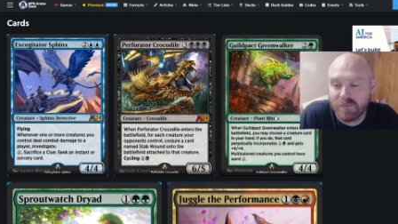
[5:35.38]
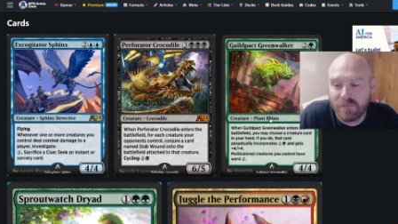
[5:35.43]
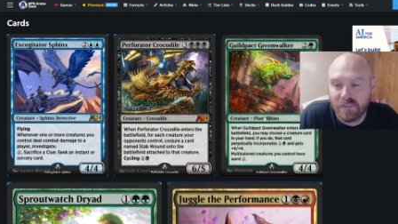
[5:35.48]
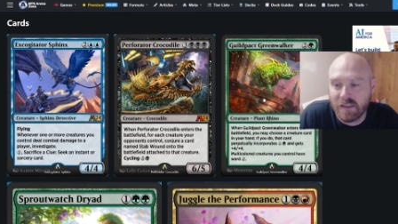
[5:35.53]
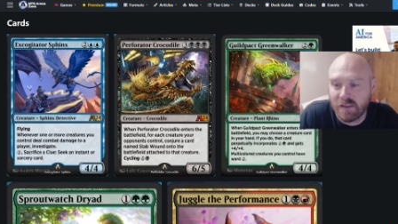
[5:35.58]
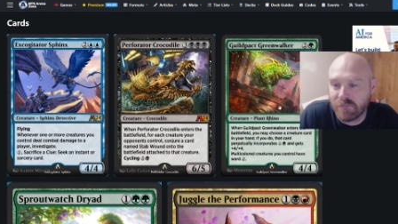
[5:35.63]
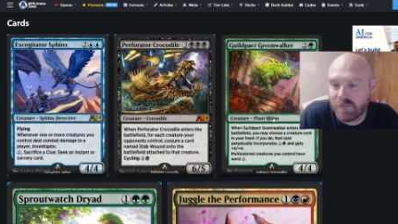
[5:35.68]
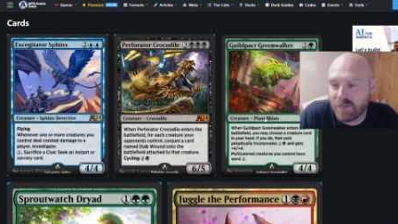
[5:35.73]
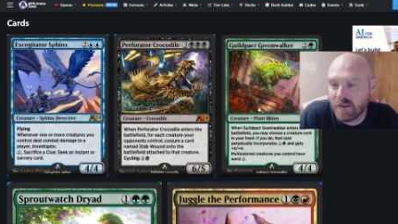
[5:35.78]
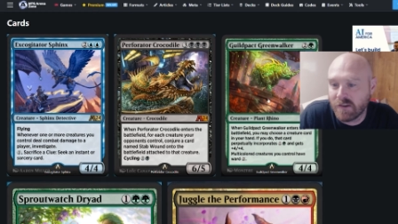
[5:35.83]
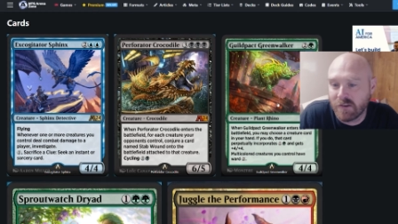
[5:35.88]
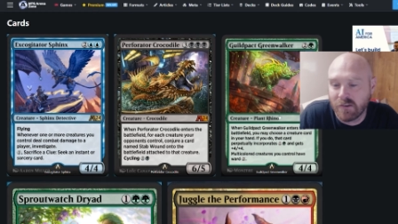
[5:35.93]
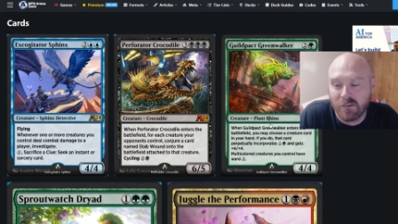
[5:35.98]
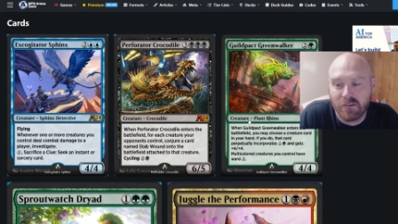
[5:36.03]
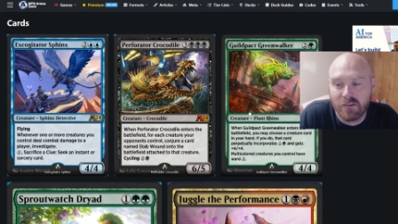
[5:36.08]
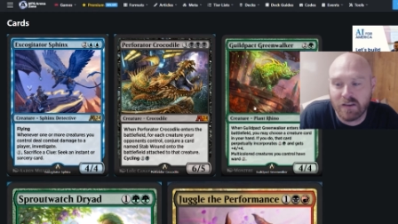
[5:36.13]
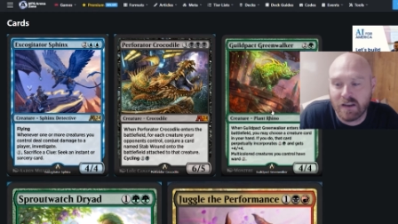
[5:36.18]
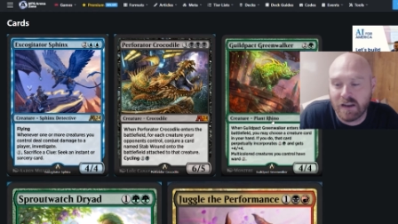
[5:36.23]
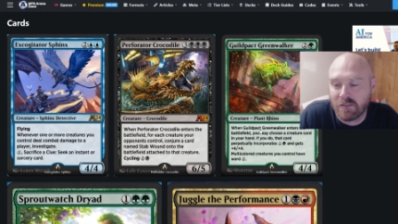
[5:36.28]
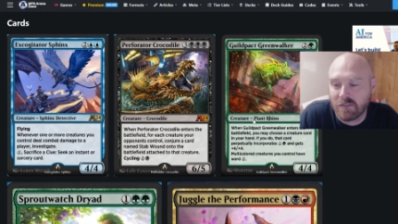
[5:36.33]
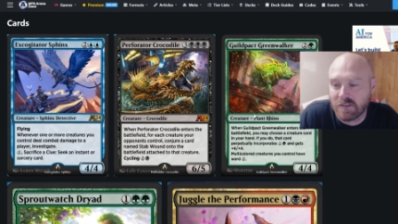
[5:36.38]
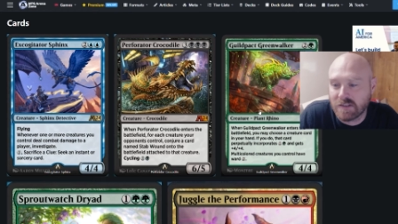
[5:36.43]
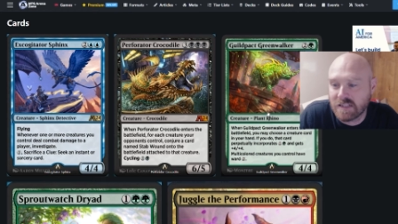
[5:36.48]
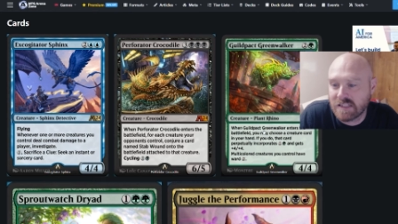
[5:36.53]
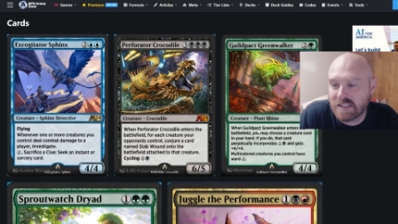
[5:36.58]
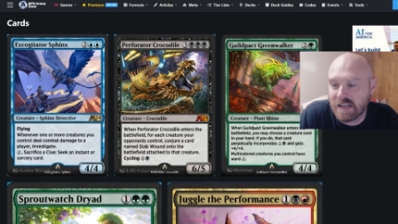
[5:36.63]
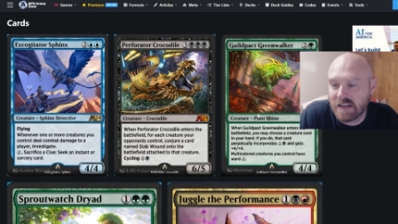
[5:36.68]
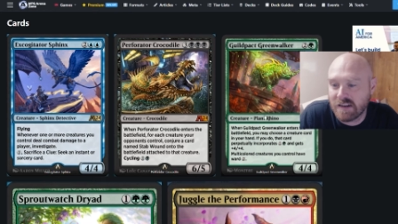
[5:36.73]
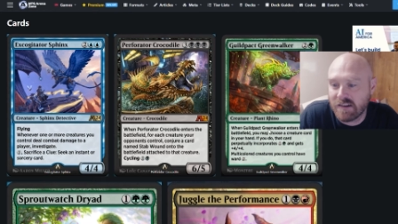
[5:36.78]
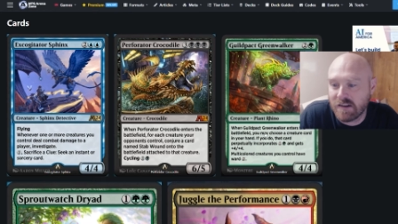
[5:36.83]
if you're able to
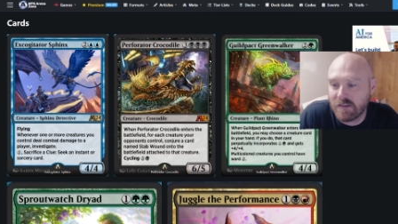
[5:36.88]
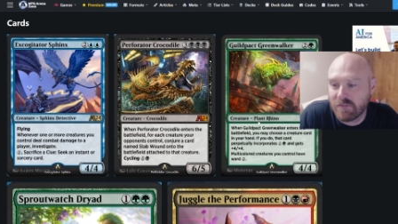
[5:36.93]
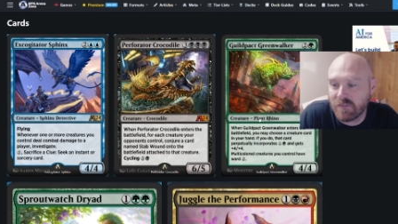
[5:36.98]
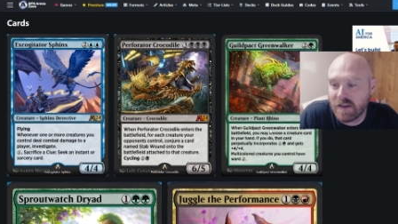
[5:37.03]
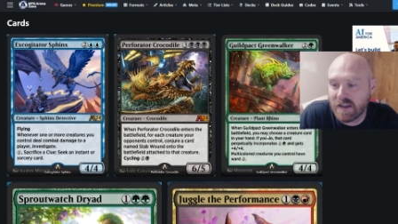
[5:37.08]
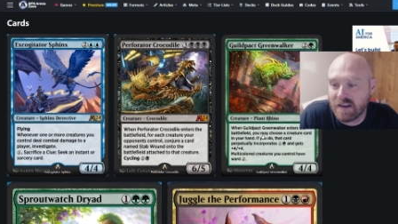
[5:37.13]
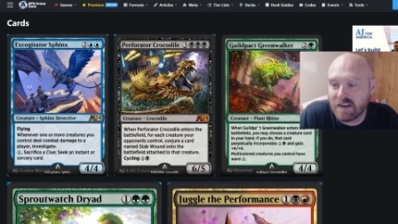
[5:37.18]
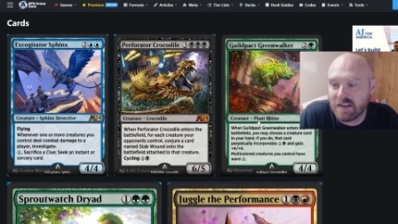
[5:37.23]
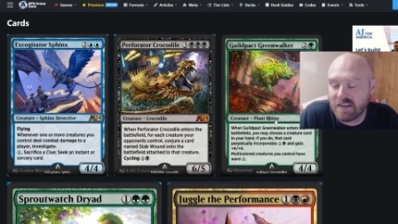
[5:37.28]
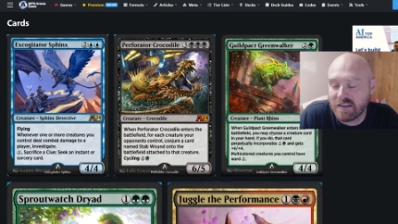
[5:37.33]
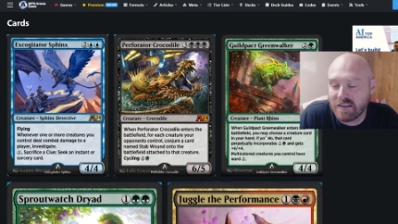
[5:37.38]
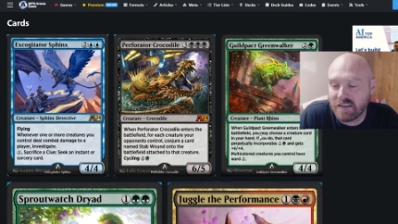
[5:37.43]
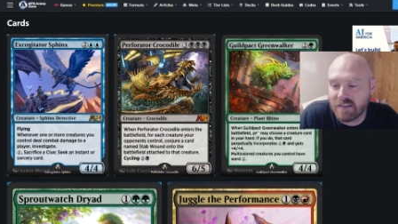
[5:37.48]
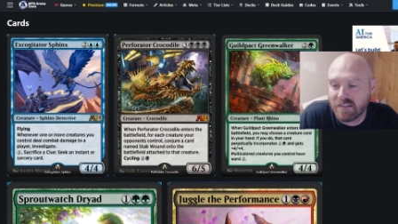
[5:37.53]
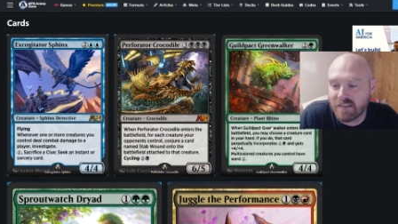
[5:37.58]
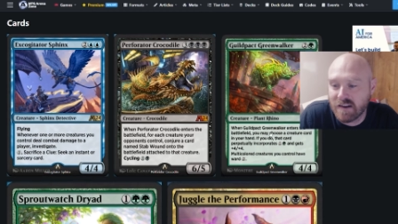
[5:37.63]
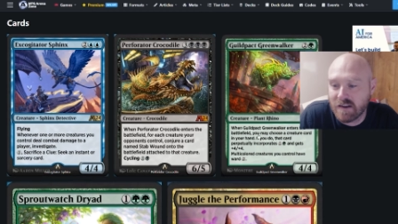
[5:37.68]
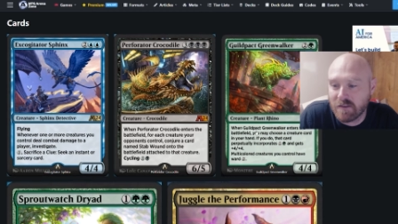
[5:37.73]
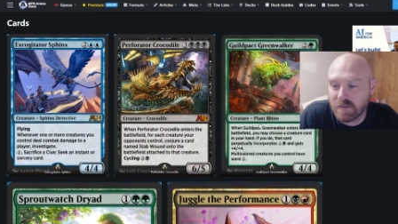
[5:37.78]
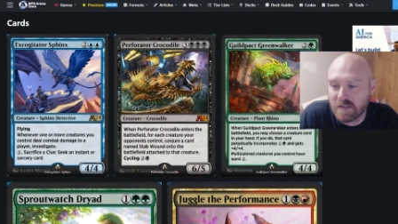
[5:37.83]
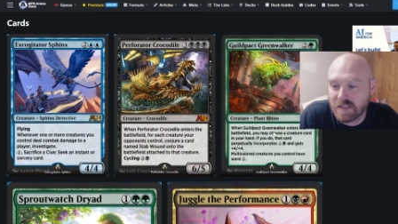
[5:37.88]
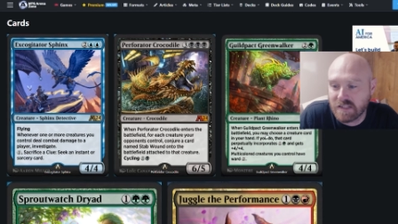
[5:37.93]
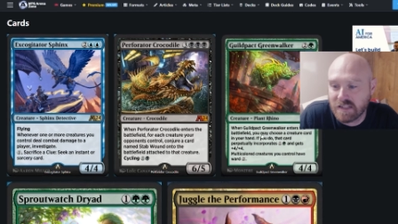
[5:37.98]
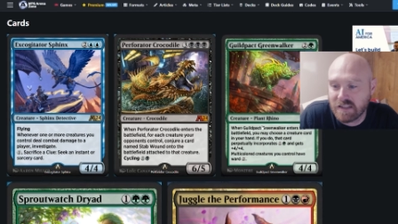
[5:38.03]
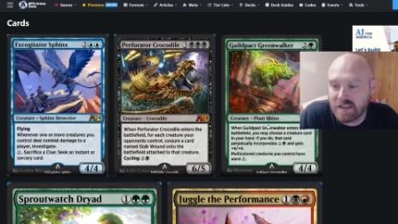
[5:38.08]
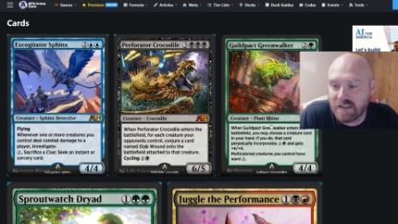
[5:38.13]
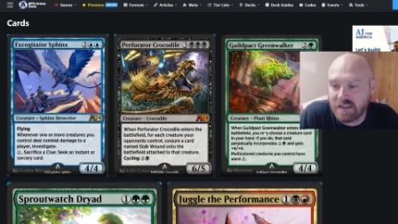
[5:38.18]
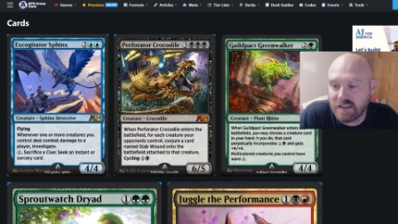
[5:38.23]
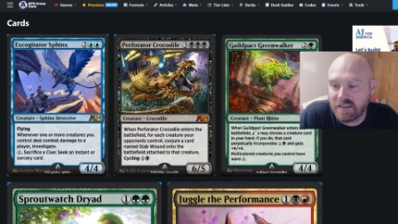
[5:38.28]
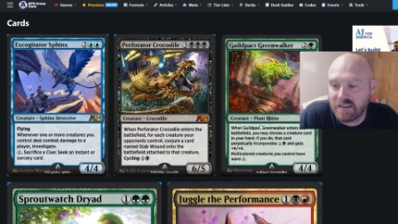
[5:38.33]
generate mana and you're able to
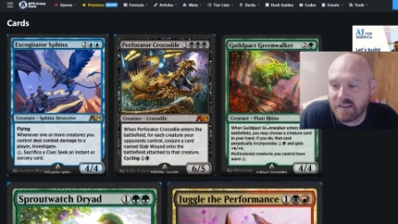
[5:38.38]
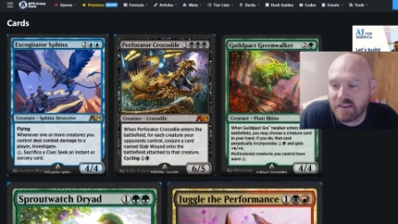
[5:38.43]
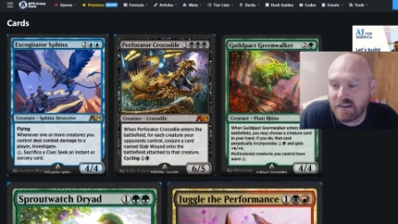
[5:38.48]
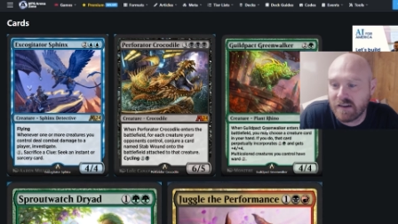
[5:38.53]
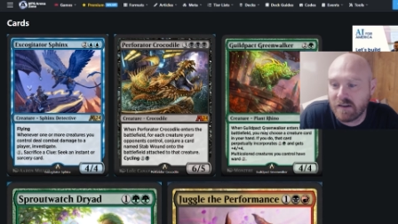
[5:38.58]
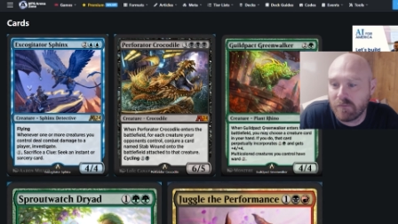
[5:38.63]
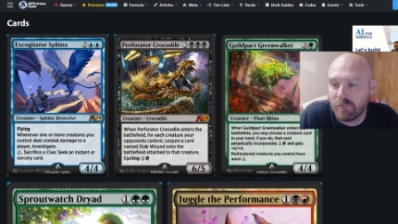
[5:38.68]
like